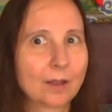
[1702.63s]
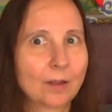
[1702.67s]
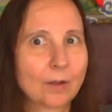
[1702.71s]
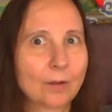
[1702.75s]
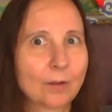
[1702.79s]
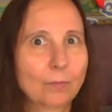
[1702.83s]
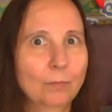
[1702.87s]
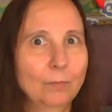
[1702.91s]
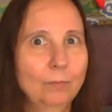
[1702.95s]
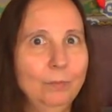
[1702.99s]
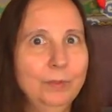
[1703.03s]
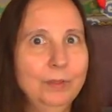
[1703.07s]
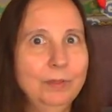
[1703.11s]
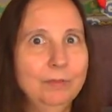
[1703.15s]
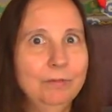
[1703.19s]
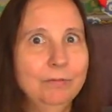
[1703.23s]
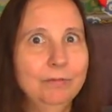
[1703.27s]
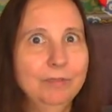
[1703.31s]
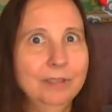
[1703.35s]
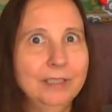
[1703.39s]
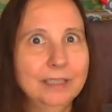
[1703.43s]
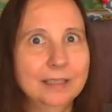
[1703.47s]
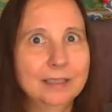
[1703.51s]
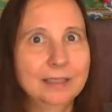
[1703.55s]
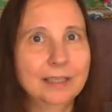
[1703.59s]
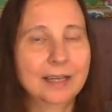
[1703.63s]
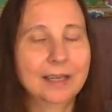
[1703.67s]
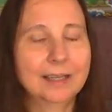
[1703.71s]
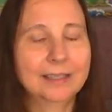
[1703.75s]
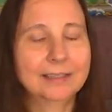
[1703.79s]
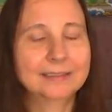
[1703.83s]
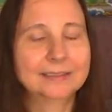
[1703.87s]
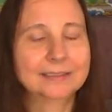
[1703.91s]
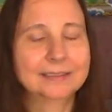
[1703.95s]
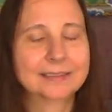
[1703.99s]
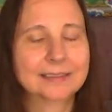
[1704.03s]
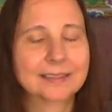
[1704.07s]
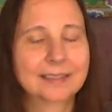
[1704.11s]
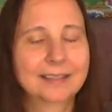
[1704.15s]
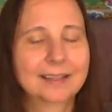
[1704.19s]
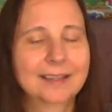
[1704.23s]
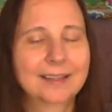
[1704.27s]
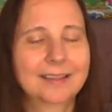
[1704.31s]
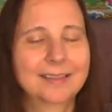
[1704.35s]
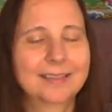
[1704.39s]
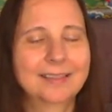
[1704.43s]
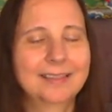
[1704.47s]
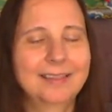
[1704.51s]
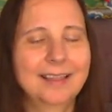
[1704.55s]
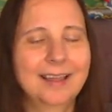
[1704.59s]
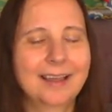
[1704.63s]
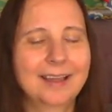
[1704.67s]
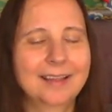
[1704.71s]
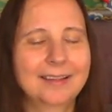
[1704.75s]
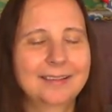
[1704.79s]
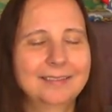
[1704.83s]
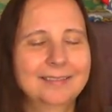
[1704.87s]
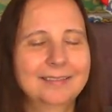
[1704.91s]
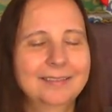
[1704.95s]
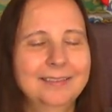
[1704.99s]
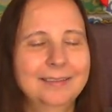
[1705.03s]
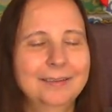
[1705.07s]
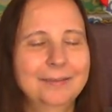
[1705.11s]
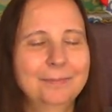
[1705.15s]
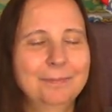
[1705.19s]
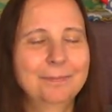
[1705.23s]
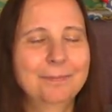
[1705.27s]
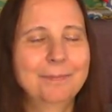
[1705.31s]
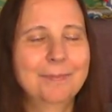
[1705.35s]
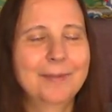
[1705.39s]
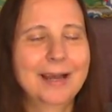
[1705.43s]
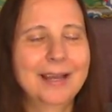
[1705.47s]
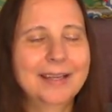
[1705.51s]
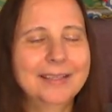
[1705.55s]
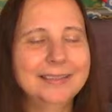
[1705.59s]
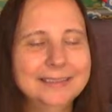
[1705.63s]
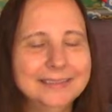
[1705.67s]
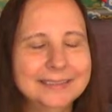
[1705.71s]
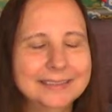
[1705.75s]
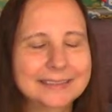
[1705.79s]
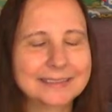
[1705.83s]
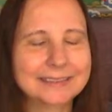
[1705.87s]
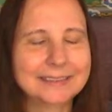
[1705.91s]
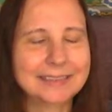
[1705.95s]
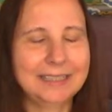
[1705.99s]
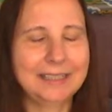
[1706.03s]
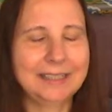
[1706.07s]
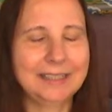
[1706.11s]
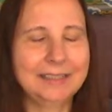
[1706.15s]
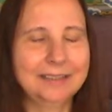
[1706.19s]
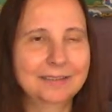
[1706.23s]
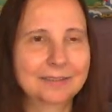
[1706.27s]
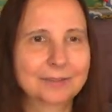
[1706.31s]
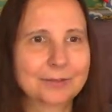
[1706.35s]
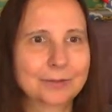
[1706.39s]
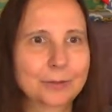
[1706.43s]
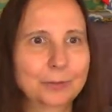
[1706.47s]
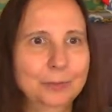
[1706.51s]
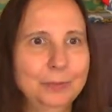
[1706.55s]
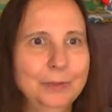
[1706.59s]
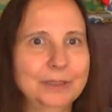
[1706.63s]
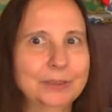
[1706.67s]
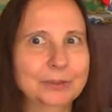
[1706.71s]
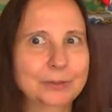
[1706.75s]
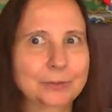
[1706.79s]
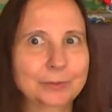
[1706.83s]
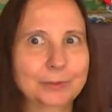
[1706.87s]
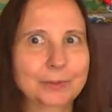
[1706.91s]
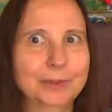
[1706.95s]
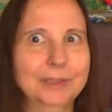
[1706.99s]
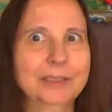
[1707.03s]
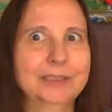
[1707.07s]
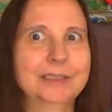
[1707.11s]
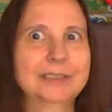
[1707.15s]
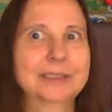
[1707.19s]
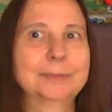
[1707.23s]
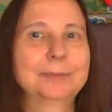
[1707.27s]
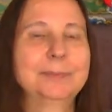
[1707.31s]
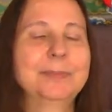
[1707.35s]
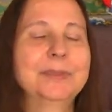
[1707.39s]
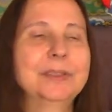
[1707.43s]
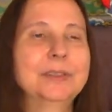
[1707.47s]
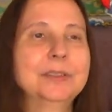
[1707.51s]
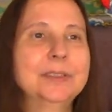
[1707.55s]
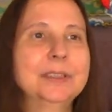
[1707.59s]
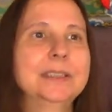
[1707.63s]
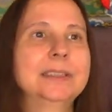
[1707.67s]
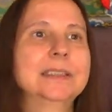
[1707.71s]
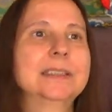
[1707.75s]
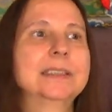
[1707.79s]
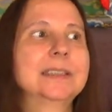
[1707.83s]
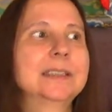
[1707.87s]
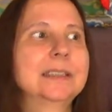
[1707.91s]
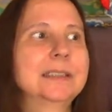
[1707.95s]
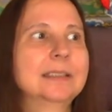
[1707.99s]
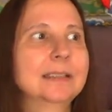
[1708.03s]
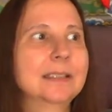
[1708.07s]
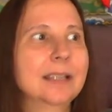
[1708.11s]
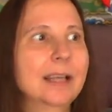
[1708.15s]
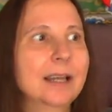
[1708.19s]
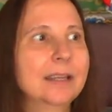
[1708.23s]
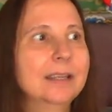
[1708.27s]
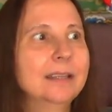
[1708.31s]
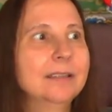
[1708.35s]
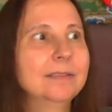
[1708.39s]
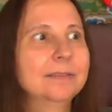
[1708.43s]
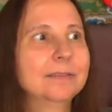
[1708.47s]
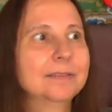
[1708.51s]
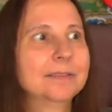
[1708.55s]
we realize that the mind state through which we're experiencing life